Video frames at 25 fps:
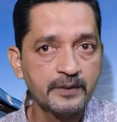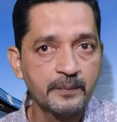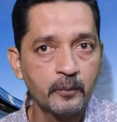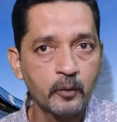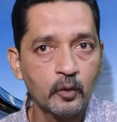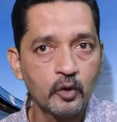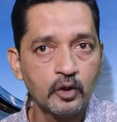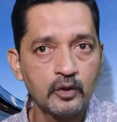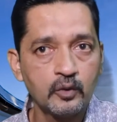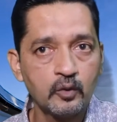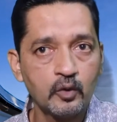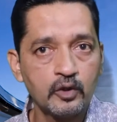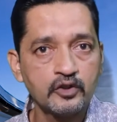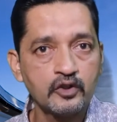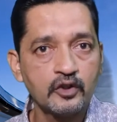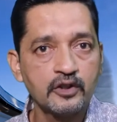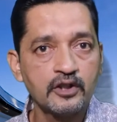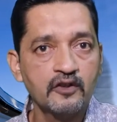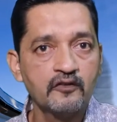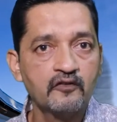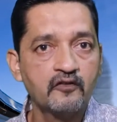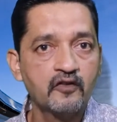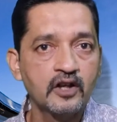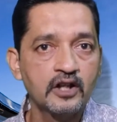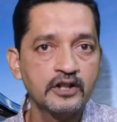sport was
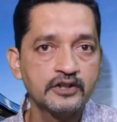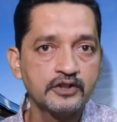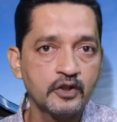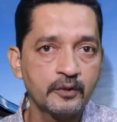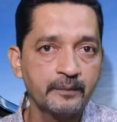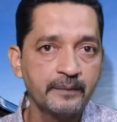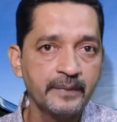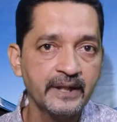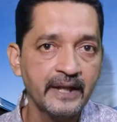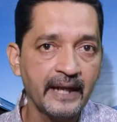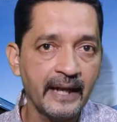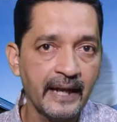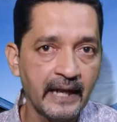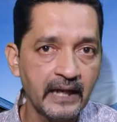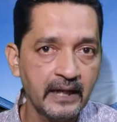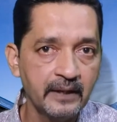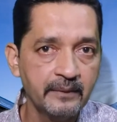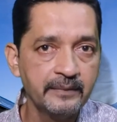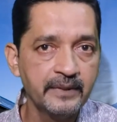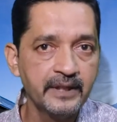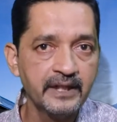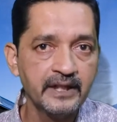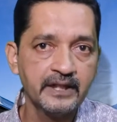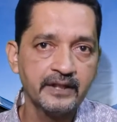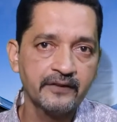on the verge of being
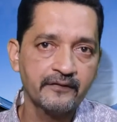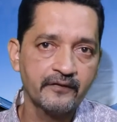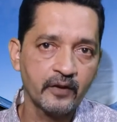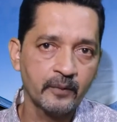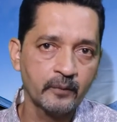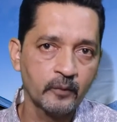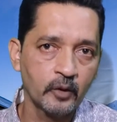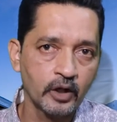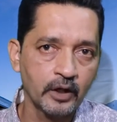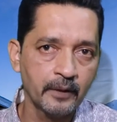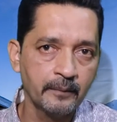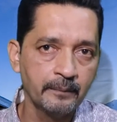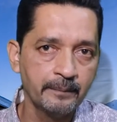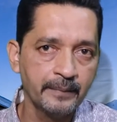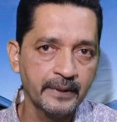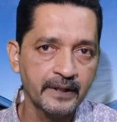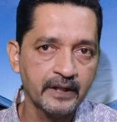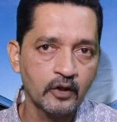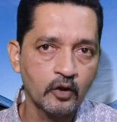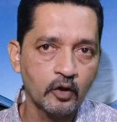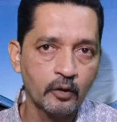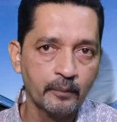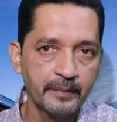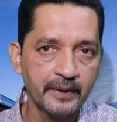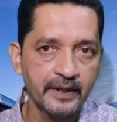eliminated from
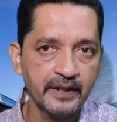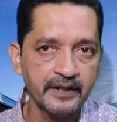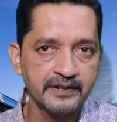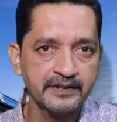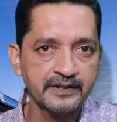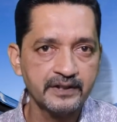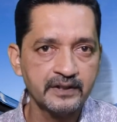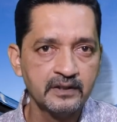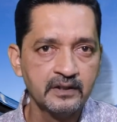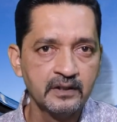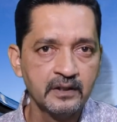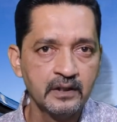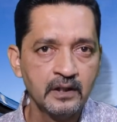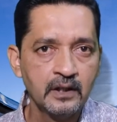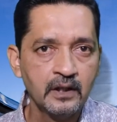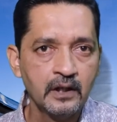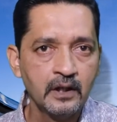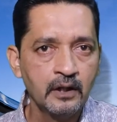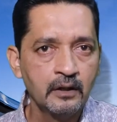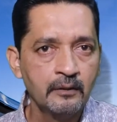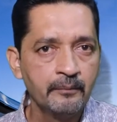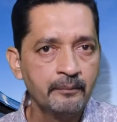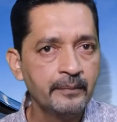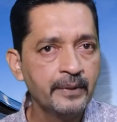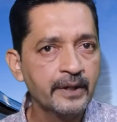Olympic competition
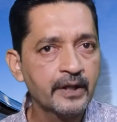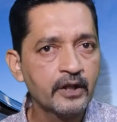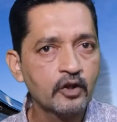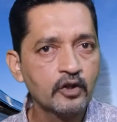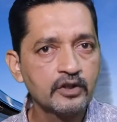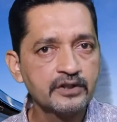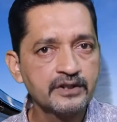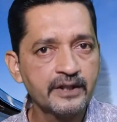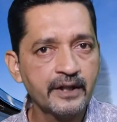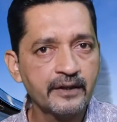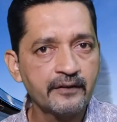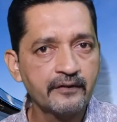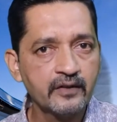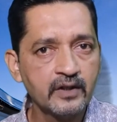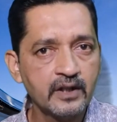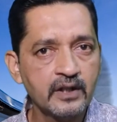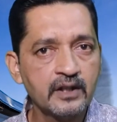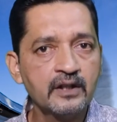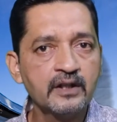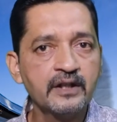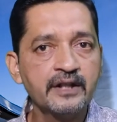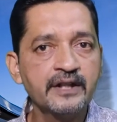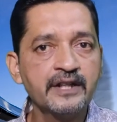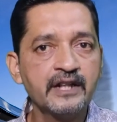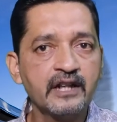because there
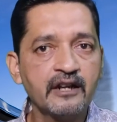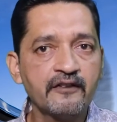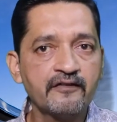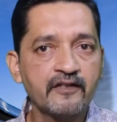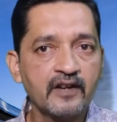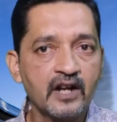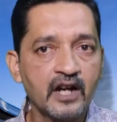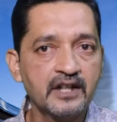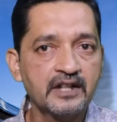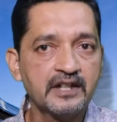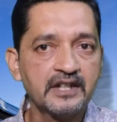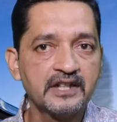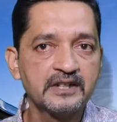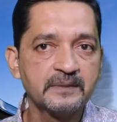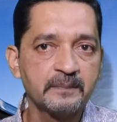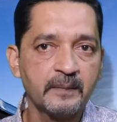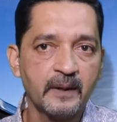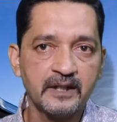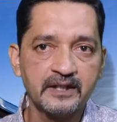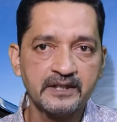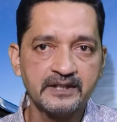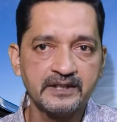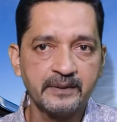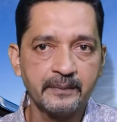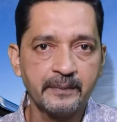weren't enough countries
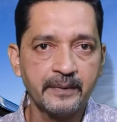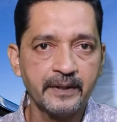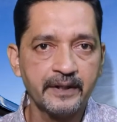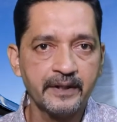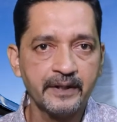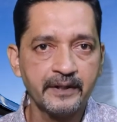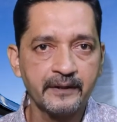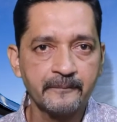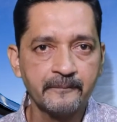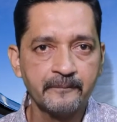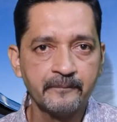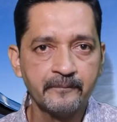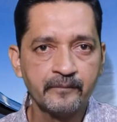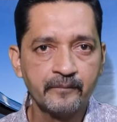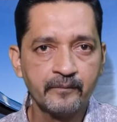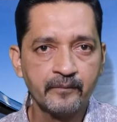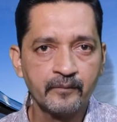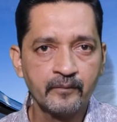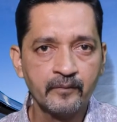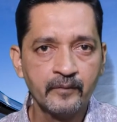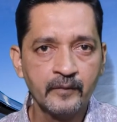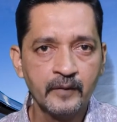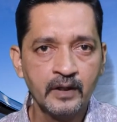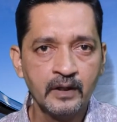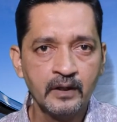participating.
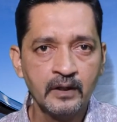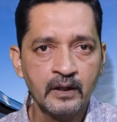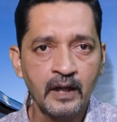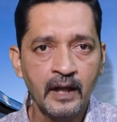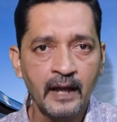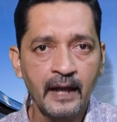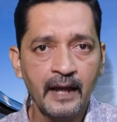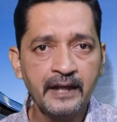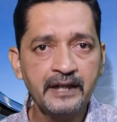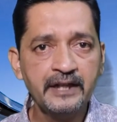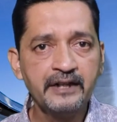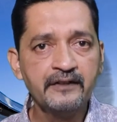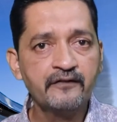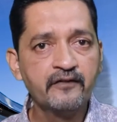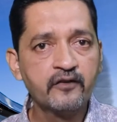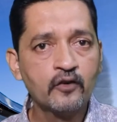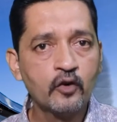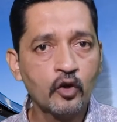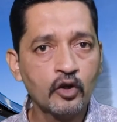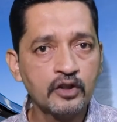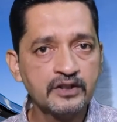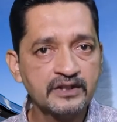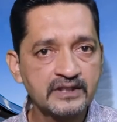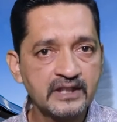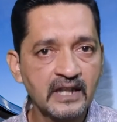And if
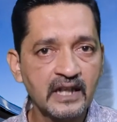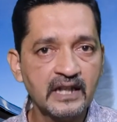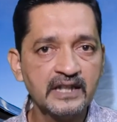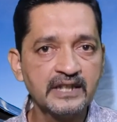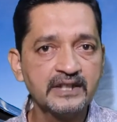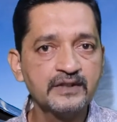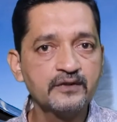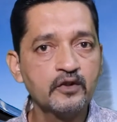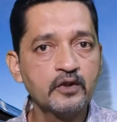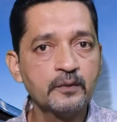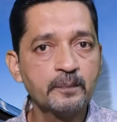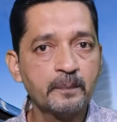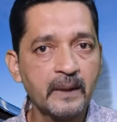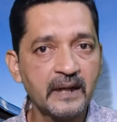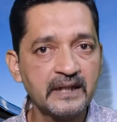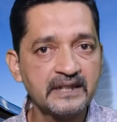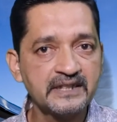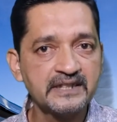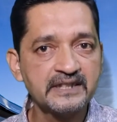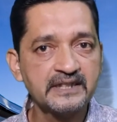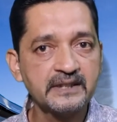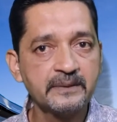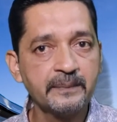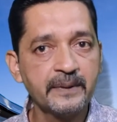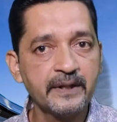Gonzalez would
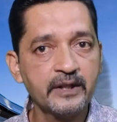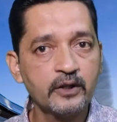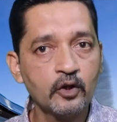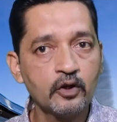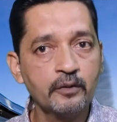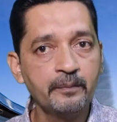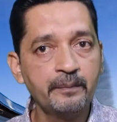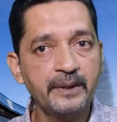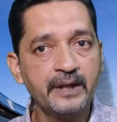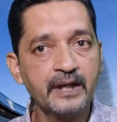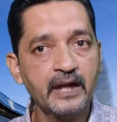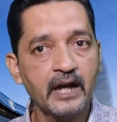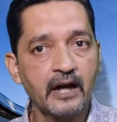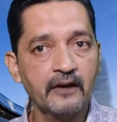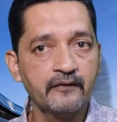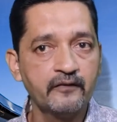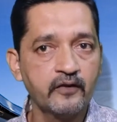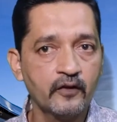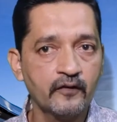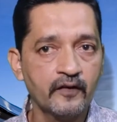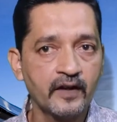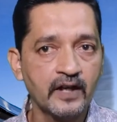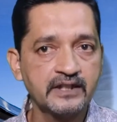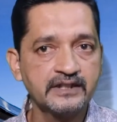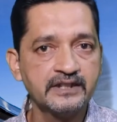participate on behalf
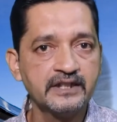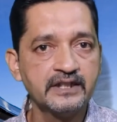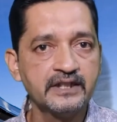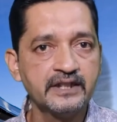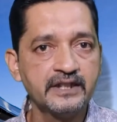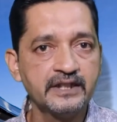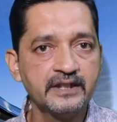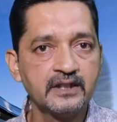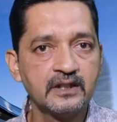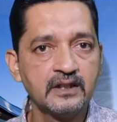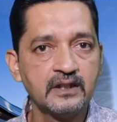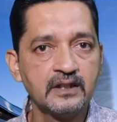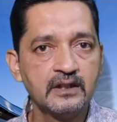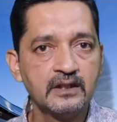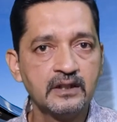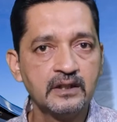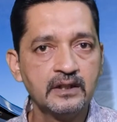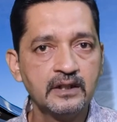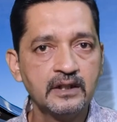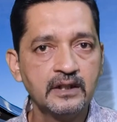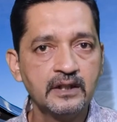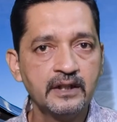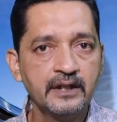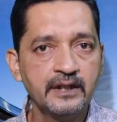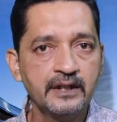of Argentina,
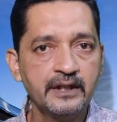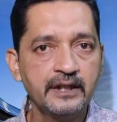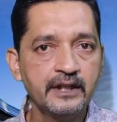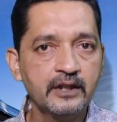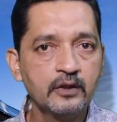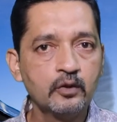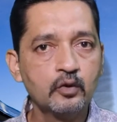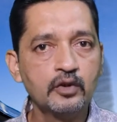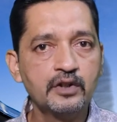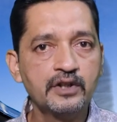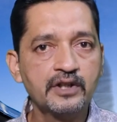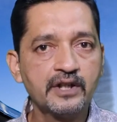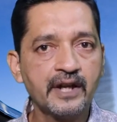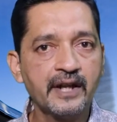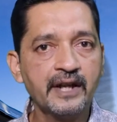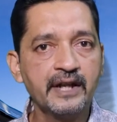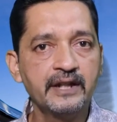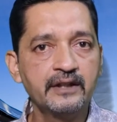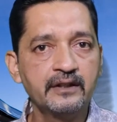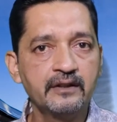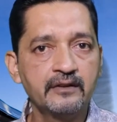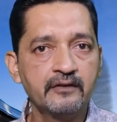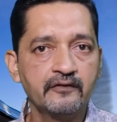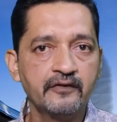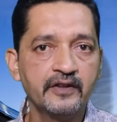he could
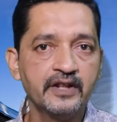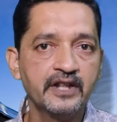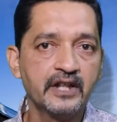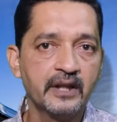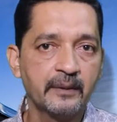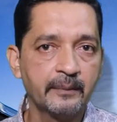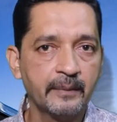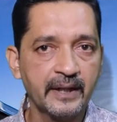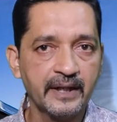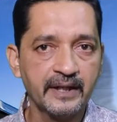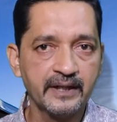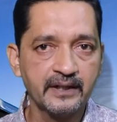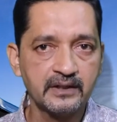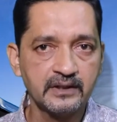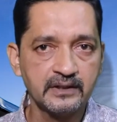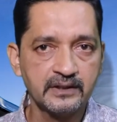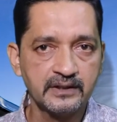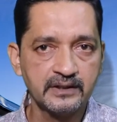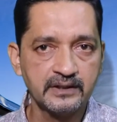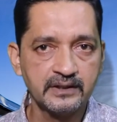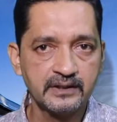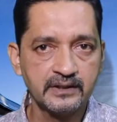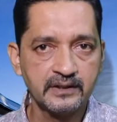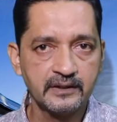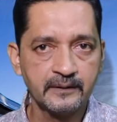train with the
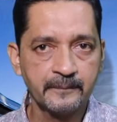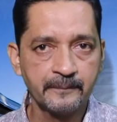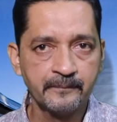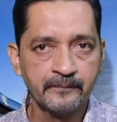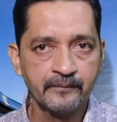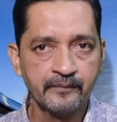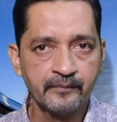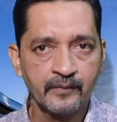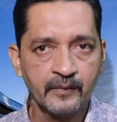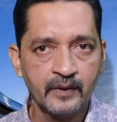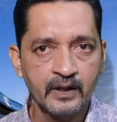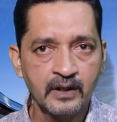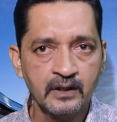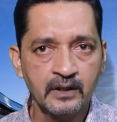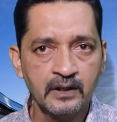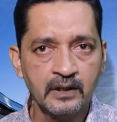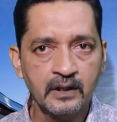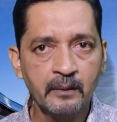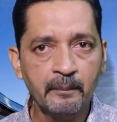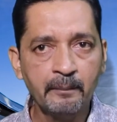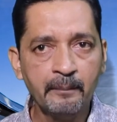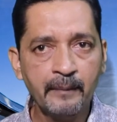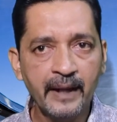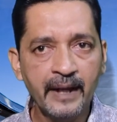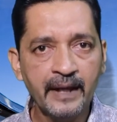Americans.
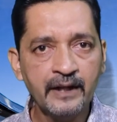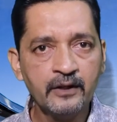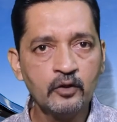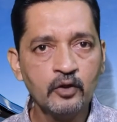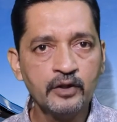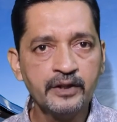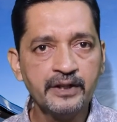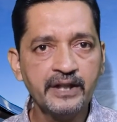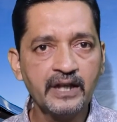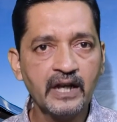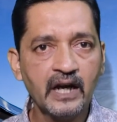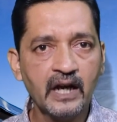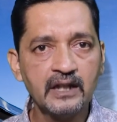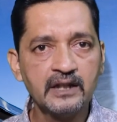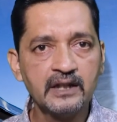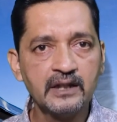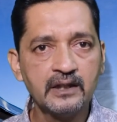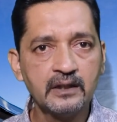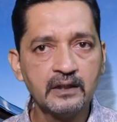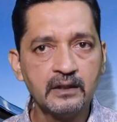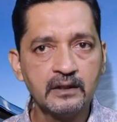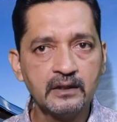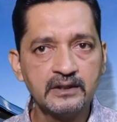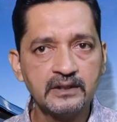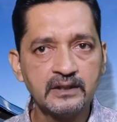The man on the
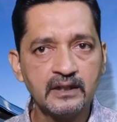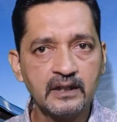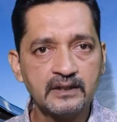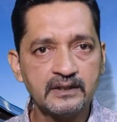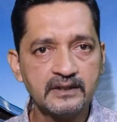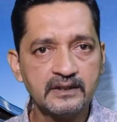other